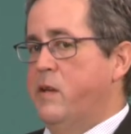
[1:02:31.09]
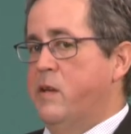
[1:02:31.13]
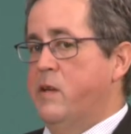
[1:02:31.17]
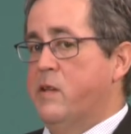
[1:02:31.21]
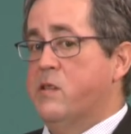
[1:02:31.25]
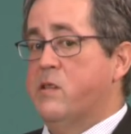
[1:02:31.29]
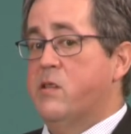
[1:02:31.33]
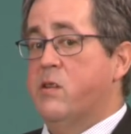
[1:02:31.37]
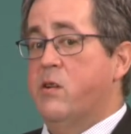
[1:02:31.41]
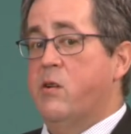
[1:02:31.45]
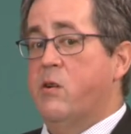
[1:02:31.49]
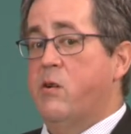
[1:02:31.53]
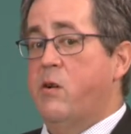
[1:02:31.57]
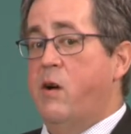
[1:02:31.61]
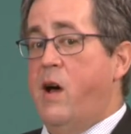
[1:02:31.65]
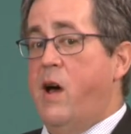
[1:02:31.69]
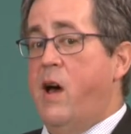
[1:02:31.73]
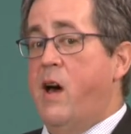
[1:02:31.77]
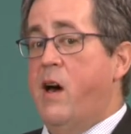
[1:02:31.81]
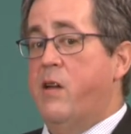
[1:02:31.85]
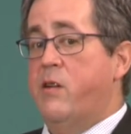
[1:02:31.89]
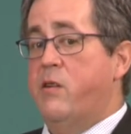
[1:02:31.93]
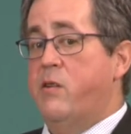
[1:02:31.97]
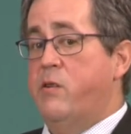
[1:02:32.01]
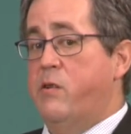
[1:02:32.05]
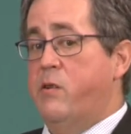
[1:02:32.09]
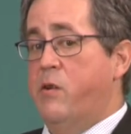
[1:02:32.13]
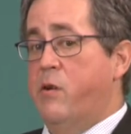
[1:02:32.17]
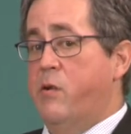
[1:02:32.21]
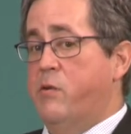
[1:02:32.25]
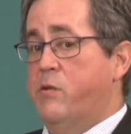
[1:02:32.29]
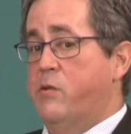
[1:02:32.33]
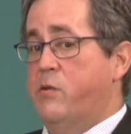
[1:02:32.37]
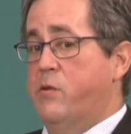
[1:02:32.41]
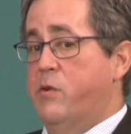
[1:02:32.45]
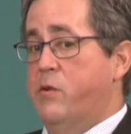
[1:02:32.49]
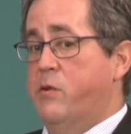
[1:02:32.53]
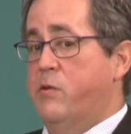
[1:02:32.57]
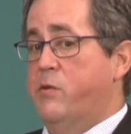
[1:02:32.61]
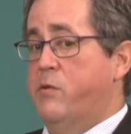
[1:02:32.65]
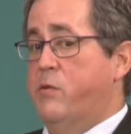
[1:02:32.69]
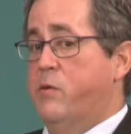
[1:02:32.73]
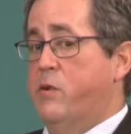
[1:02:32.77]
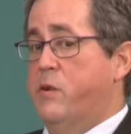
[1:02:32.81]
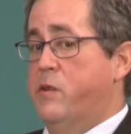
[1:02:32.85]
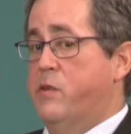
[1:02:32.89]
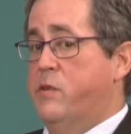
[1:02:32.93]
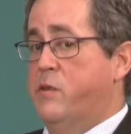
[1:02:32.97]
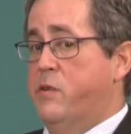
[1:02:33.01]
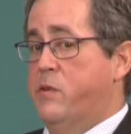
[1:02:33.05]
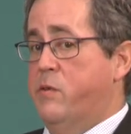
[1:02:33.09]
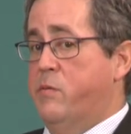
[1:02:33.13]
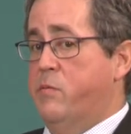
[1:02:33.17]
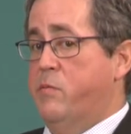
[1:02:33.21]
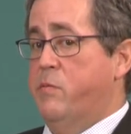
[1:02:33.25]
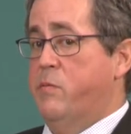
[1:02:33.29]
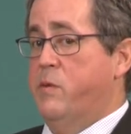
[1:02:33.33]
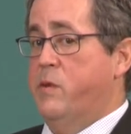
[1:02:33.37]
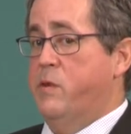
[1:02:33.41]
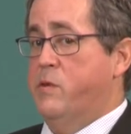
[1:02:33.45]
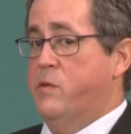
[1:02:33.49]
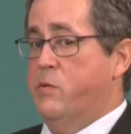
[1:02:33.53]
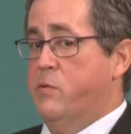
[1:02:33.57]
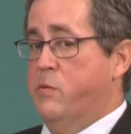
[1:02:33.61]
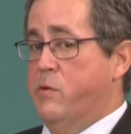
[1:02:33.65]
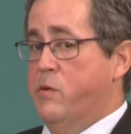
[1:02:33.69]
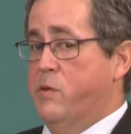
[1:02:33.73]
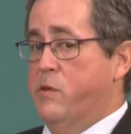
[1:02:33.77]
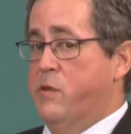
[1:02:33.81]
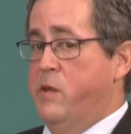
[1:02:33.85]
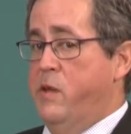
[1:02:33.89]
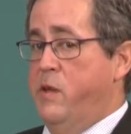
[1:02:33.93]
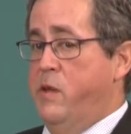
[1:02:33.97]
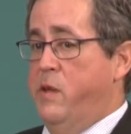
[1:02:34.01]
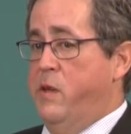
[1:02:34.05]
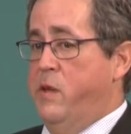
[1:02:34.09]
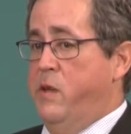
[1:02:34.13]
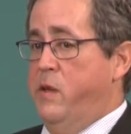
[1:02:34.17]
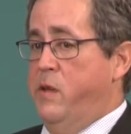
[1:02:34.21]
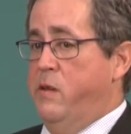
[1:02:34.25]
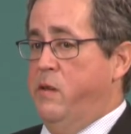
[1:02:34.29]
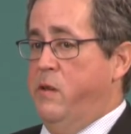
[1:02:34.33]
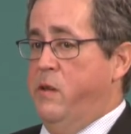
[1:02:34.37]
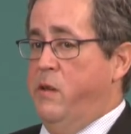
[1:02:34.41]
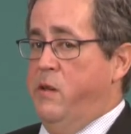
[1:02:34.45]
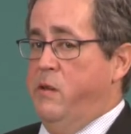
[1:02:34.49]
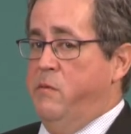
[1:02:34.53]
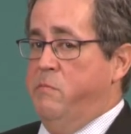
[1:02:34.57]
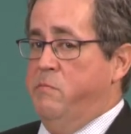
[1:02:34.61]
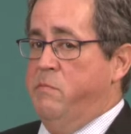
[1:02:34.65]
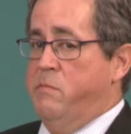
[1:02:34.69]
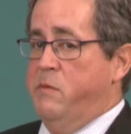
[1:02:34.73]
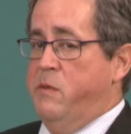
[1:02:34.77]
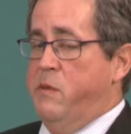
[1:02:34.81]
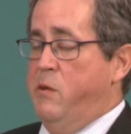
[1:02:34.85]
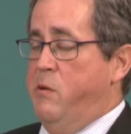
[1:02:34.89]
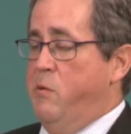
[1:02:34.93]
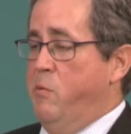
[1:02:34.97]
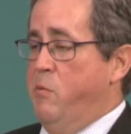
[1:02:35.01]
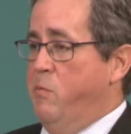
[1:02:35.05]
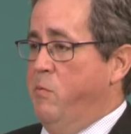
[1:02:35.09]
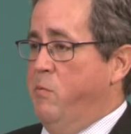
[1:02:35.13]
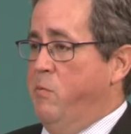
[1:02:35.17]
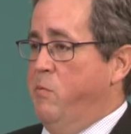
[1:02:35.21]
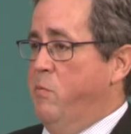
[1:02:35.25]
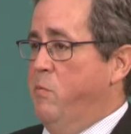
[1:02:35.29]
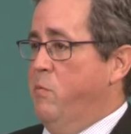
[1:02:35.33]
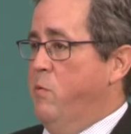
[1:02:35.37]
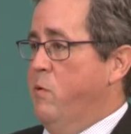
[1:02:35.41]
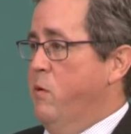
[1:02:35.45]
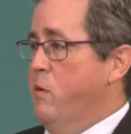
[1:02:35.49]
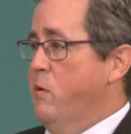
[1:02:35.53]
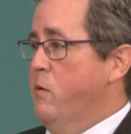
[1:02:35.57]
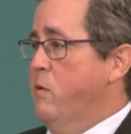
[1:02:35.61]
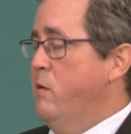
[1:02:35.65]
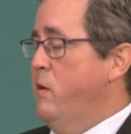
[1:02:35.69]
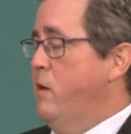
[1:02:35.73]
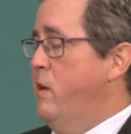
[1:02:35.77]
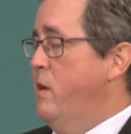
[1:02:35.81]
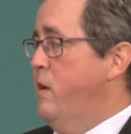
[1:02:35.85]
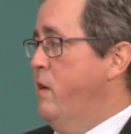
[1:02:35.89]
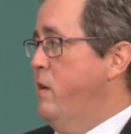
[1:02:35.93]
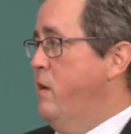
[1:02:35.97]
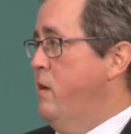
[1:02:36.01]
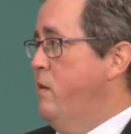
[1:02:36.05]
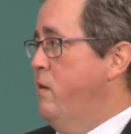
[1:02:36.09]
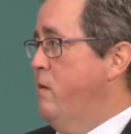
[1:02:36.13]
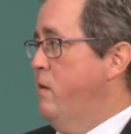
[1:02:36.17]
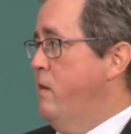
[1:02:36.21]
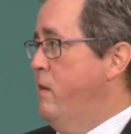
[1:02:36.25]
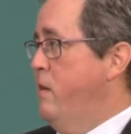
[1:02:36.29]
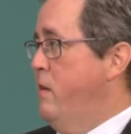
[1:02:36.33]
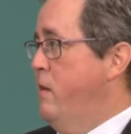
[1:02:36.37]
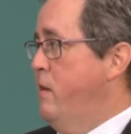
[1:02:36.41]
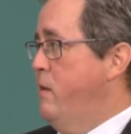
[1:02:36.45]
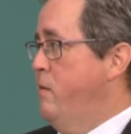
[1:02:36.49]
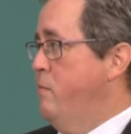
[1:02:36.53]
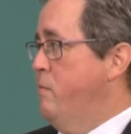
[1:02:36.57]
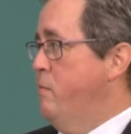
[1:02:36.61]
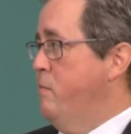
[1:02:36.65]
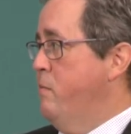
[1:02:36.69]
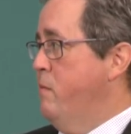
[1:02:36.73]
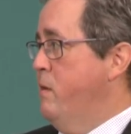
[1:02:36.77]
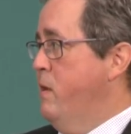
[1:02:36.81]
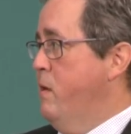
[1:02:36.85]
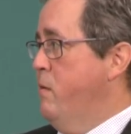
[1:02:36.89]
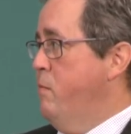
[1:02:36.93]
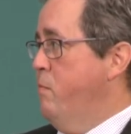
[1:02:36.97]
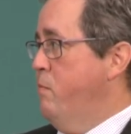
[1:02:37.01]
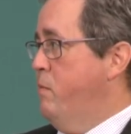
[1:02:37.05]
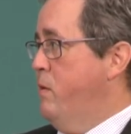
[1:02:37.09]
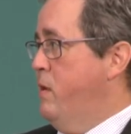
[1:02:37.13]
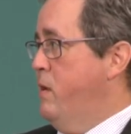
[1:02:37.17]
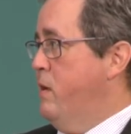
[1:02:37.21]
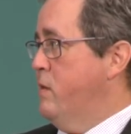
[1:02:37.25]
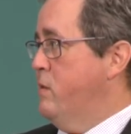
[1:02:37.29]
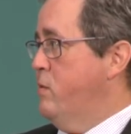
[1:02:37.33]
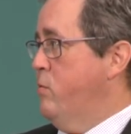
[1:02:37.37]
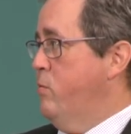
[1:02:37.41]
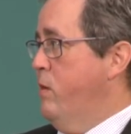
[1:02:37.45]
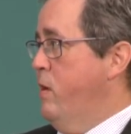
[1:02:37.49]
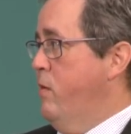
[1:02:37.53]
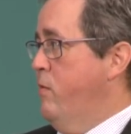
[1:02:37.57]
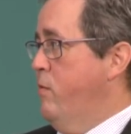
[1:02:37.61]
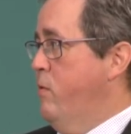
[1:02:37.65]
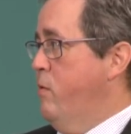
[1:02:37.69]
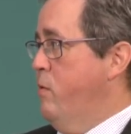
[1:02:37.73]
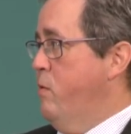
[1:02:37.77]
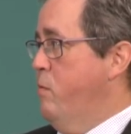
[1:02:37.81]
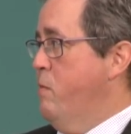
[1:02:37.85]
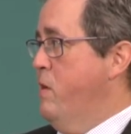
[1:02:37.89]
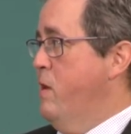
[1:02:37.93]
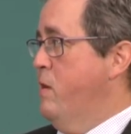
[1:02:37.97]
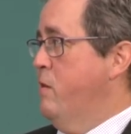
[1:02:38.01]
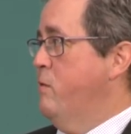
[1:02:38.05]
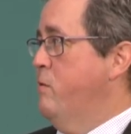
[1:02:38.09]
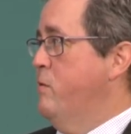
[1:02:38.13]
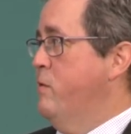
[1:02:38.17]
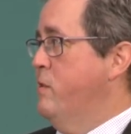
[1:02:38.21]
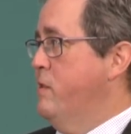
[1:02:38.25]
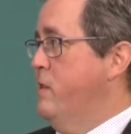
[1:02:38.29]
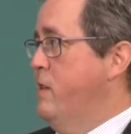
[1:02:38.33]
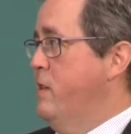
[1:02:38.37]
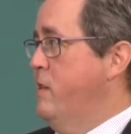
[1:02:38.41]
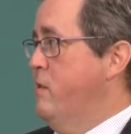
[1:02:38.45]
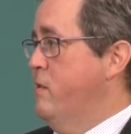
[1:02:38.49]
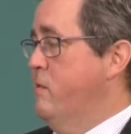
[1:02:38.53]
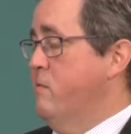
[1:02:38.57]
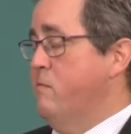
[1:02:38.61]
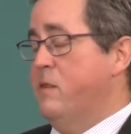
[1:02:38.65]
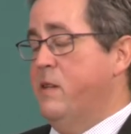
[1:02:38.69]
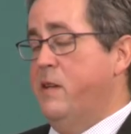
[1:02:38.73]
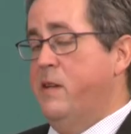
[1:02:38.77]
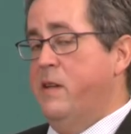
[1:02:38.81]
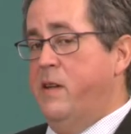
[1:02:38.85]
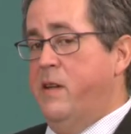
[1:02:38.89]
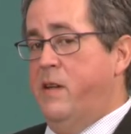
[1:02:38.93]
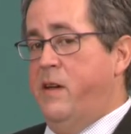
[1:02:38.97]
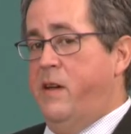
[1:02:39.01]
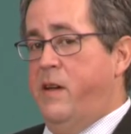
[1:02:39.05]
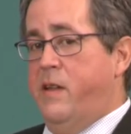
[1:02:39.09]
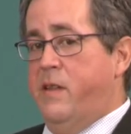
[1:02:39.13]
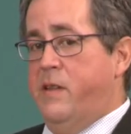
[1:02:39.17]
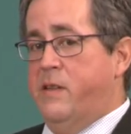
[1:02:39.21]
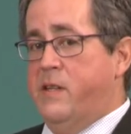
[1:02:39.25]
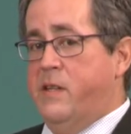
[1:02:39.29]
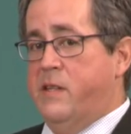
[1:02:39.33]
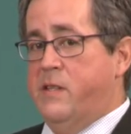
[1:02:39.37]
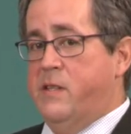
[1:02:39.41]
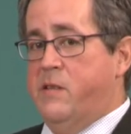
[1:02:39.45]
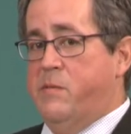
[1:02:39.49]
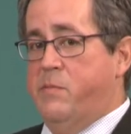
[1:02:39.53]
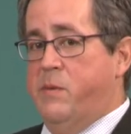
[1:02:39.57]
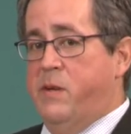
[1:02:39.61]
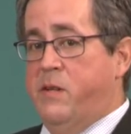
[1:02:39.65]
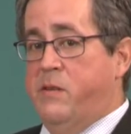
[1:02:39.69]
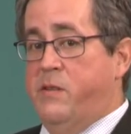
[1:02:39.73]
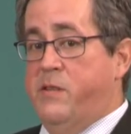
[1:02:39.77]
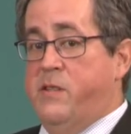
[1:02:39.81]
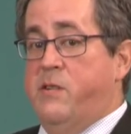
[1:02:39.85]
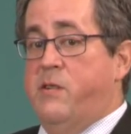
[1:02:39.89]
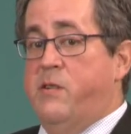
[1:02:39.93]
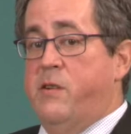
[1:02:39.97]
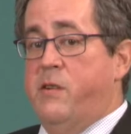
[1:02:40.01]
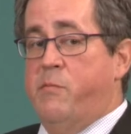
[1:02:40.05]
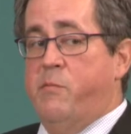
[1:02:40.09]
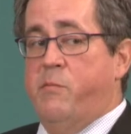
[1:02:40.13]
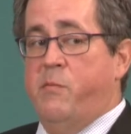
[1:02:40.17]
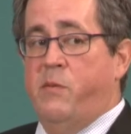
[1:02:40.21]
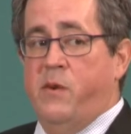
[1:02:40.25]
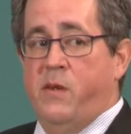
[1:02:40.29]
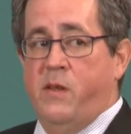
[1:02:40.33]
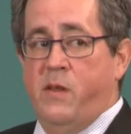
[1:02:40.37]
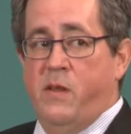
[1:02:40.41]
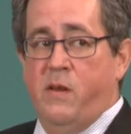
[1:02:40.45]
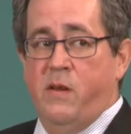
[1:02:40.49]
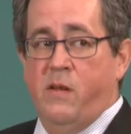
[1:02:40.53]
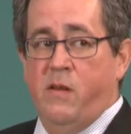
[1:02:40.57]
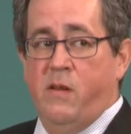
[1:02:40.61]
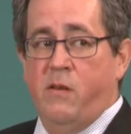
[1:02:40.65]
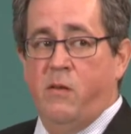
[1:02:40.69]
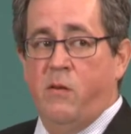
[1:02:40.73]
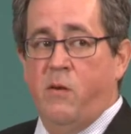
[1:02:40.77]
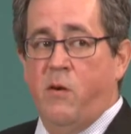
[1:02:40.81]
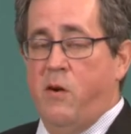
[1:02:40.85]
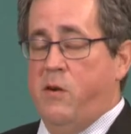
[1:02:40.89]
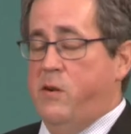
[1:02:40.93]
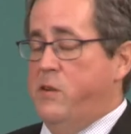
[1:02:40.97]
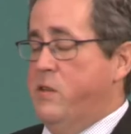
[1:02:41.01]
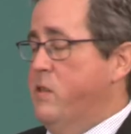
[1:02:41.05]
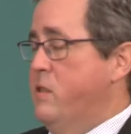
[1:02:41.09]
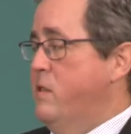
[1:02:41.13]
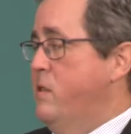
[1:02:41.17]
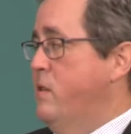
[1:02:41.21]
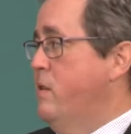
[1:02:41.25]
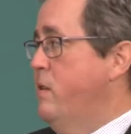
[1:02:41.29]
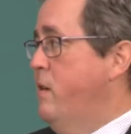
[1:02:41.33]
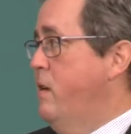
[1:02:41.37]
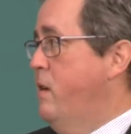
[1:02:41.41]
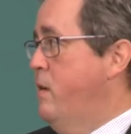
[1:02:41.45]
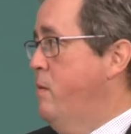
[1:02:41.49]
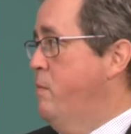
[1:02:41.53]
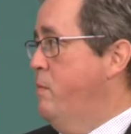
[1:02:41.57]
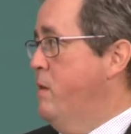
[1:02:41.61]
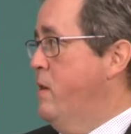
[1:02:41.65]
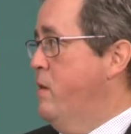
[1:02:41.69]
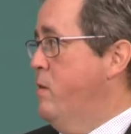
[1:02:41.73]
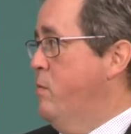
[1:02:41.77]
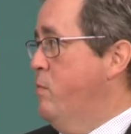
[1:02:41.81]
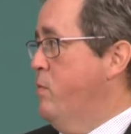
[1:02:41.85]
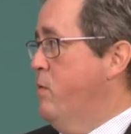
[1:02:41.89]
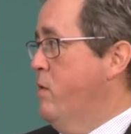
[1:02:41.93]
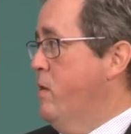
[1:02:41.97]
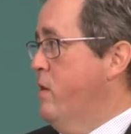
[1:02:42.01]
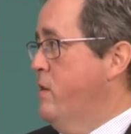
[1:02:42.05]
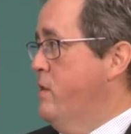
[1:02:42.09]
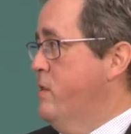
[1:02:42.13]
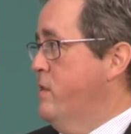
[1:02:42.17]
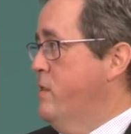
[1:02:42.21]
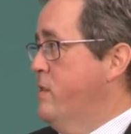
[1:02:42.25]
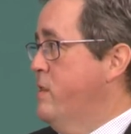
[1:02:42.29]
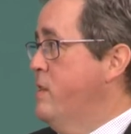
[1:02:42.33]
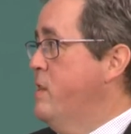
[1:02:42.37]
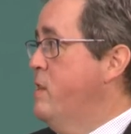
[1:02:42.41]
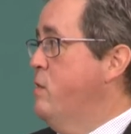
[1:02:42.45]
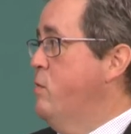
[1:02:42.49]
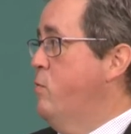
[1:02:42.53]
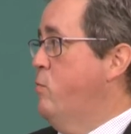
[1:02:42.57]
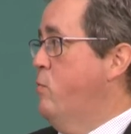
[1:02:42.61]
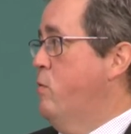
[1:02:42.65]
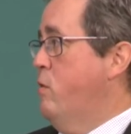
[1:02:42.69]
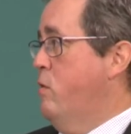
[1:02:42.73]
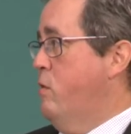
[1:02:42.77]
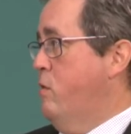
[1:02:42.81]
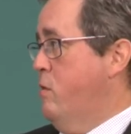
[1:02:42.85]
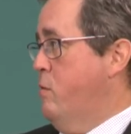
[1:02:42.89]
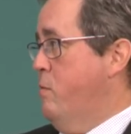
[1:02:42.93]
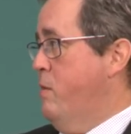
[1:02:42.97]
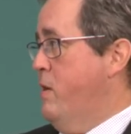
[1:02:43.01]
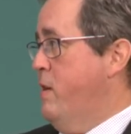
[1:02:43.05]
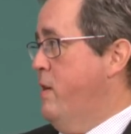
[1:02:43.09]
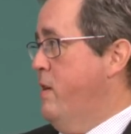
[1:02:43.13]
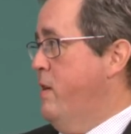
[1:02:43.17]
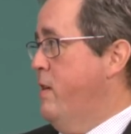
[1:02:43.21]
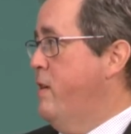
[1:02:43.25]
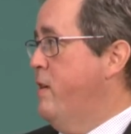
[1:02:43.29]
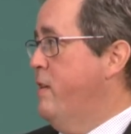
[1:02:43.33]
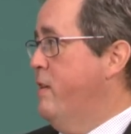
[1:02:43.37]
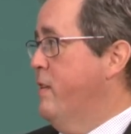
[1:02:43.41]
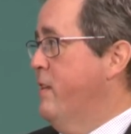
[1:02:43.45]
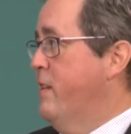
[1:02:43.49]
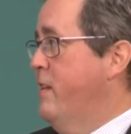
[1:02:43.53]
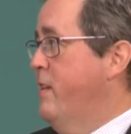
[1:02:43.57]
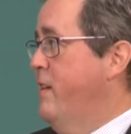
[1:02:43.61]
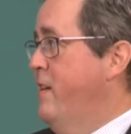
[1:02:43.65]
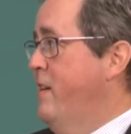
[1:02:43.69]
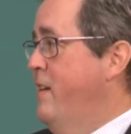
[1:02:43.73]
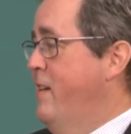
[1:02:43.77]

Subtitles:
And so how do you go to a trusted resource? Now, we're blocks away from the medical center, the Texas Medical Center, one of the largest enterprises in the world about health.